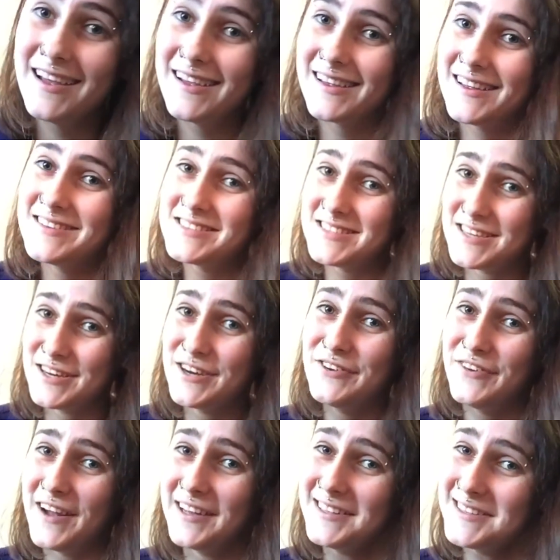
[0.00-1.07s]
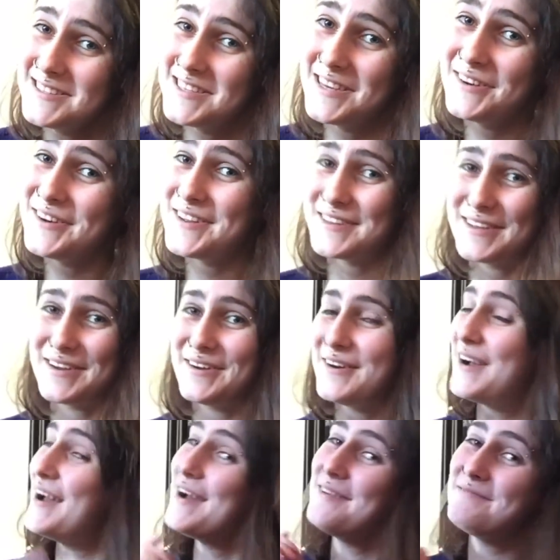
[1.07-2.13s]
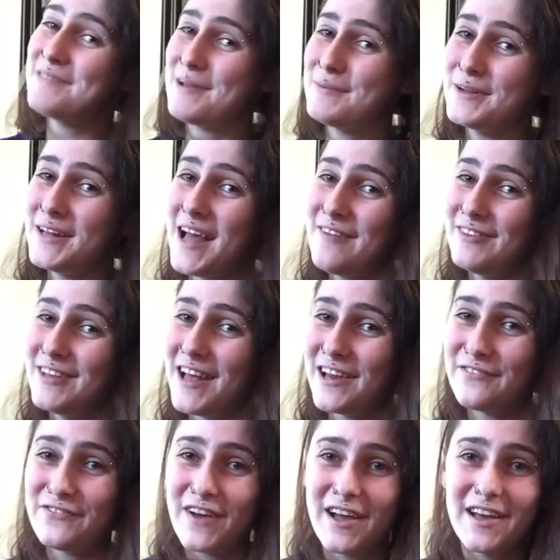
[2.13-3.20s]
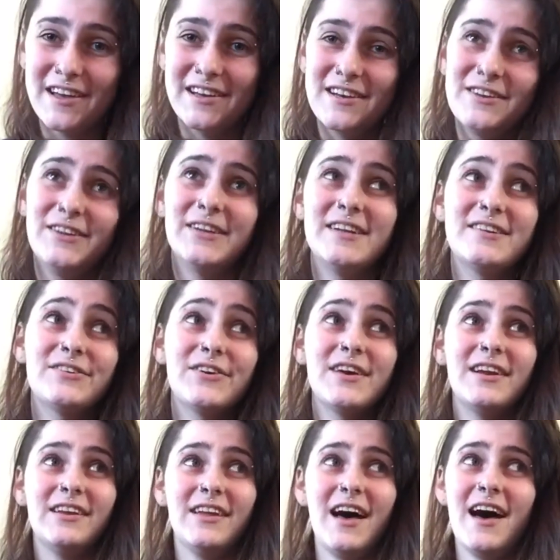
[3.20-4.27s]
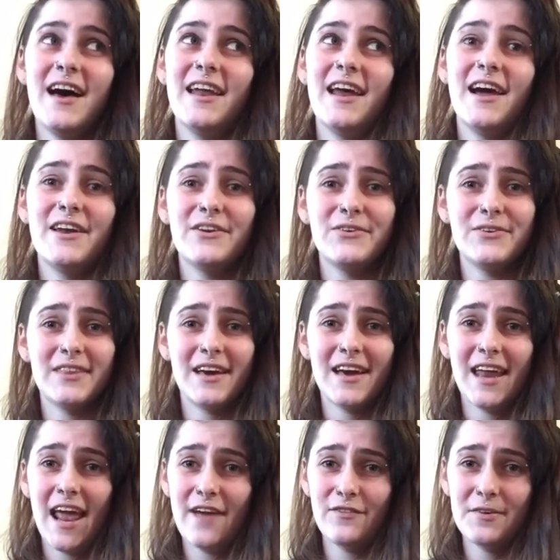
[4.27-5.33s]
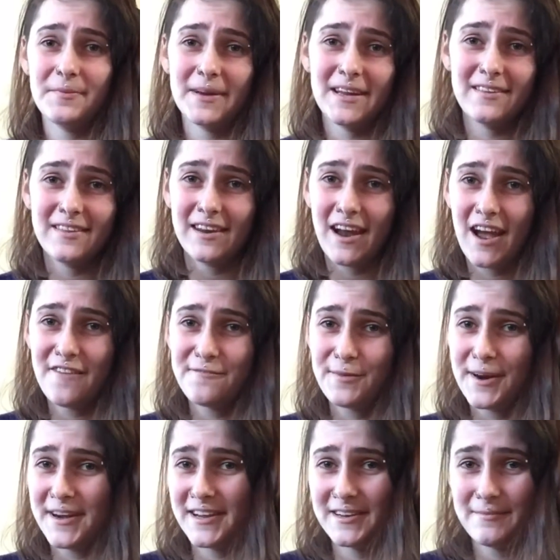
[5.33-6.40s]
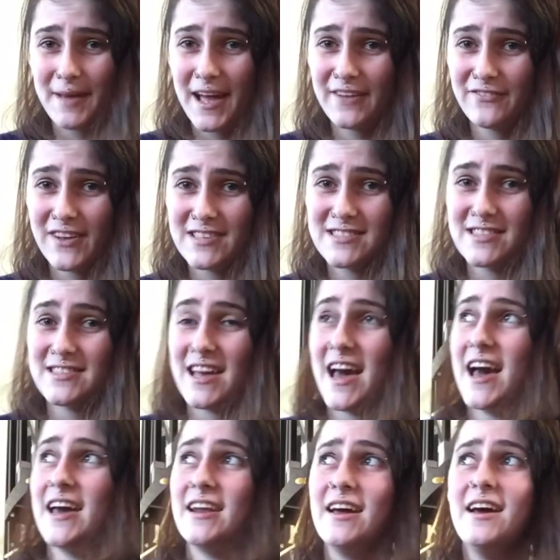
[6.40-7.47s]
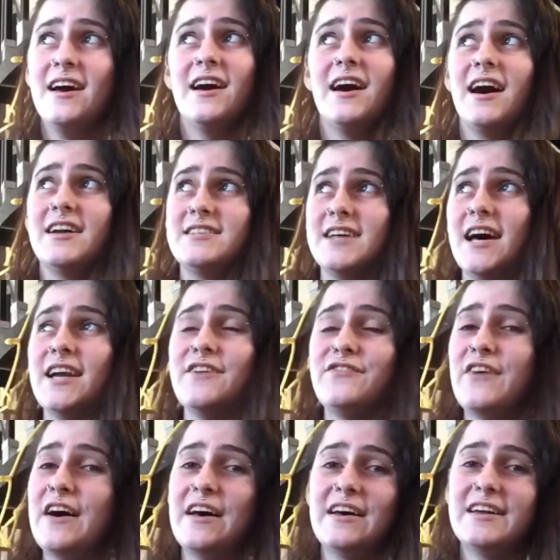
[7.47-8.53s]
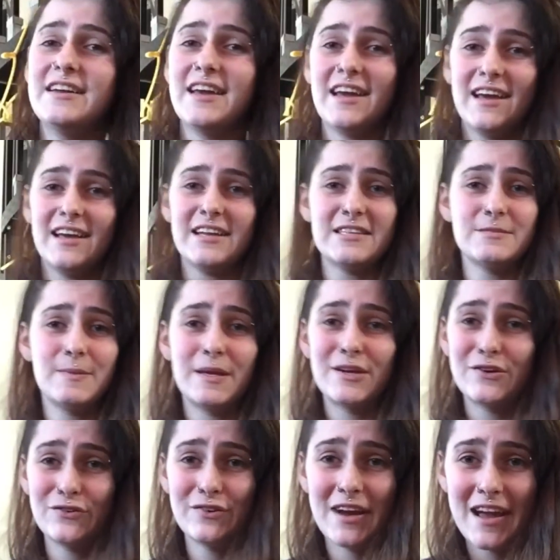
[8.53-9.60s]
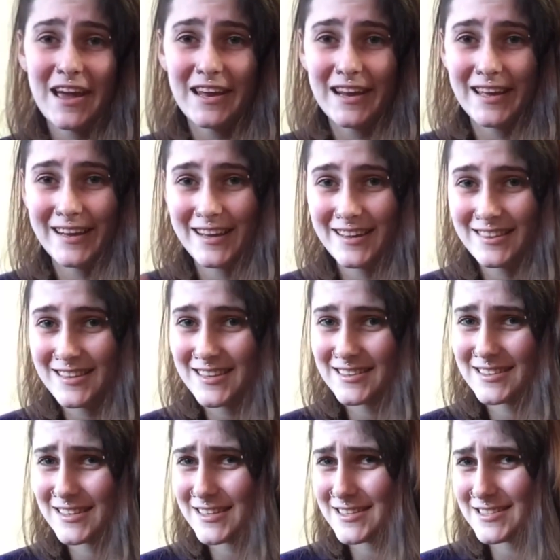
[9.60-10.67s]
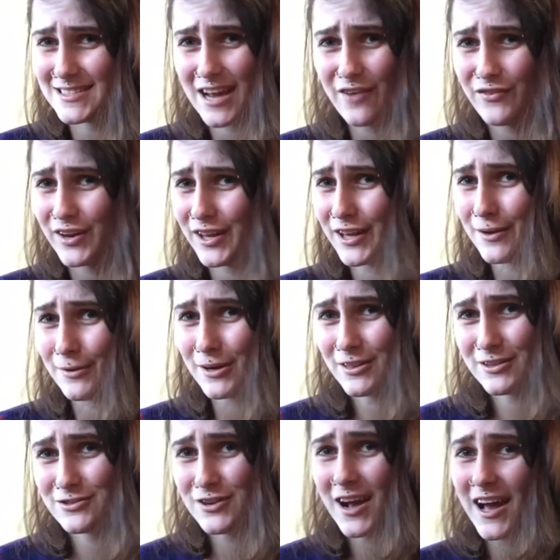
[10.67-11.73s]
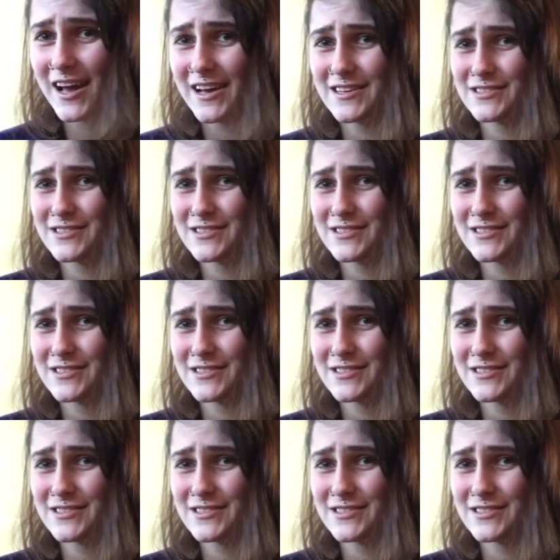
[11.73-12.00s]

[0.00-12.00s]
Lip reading: Consider volunteering though. Maybe you'll have a lot of fun and you'll enjoy it a lot. I know that everybody that I've run into MagFest has had a ton of fun and it's been great, and I think that it's definitely worth a try.